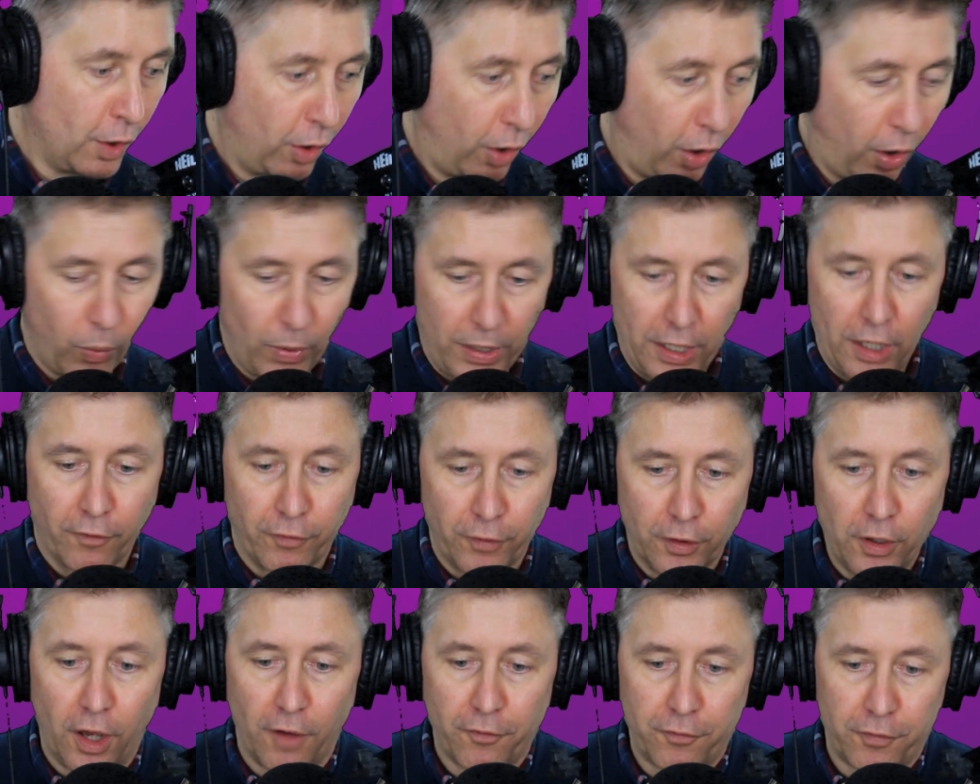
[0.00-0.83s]
Oh, we have
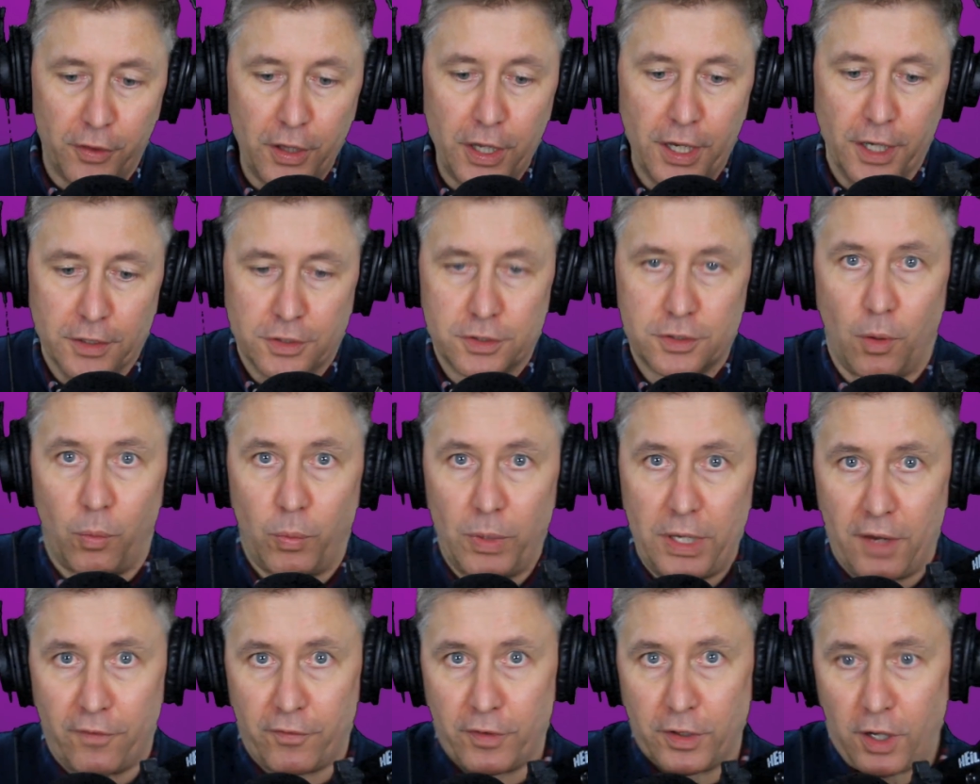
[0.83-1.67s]
enough this. Oh,
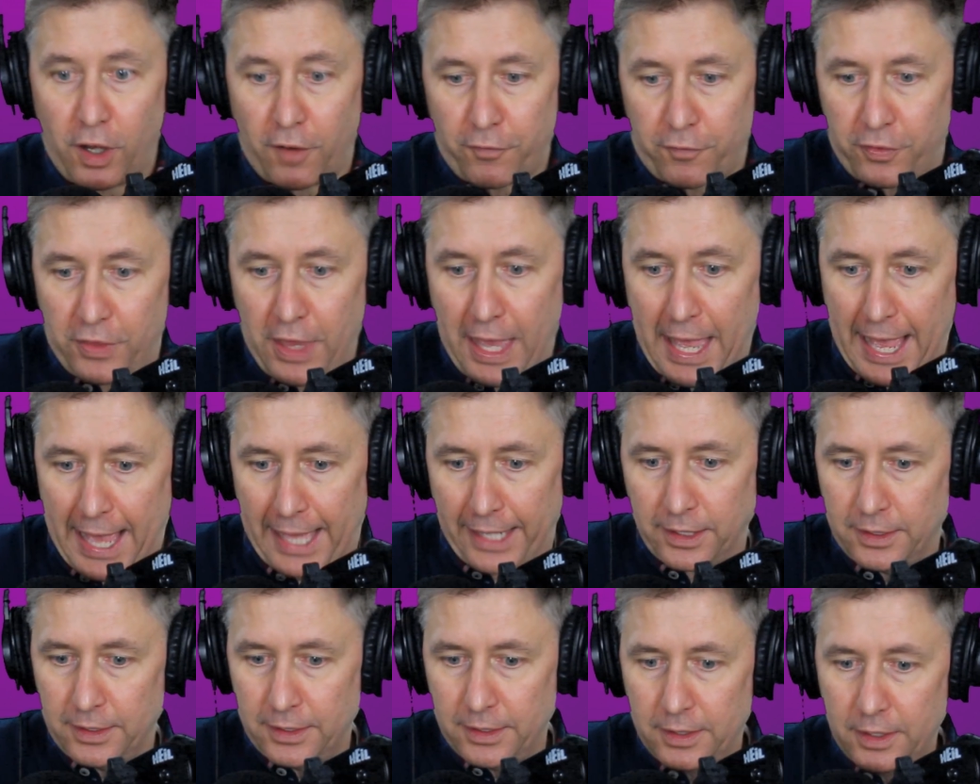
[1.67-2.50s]
we have enough
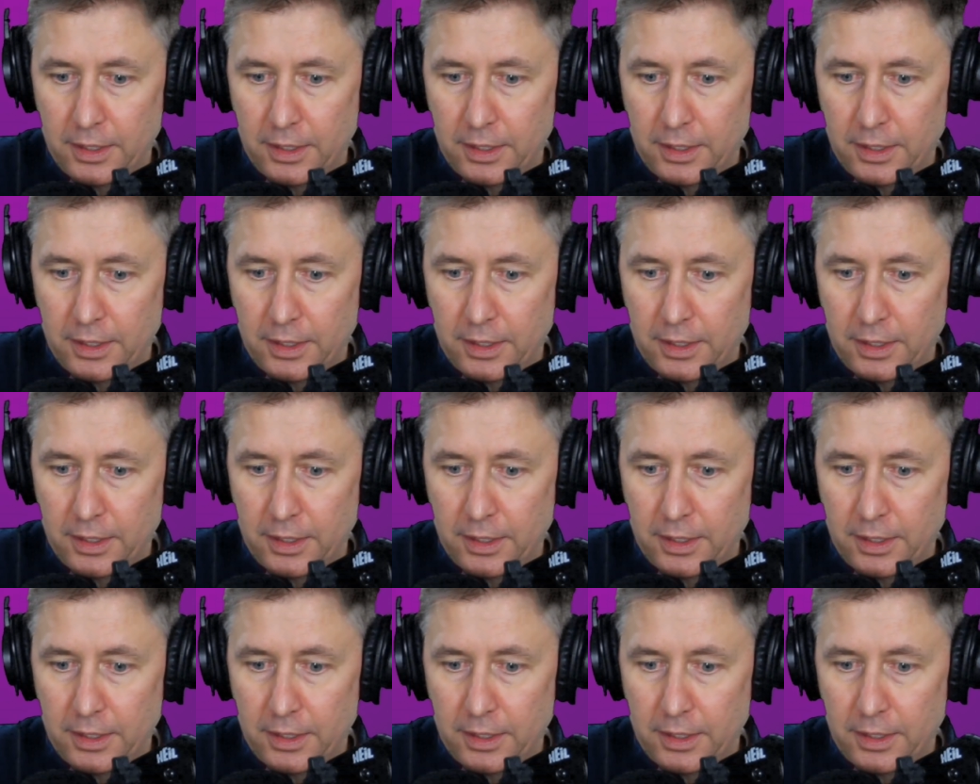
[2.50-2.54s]
that.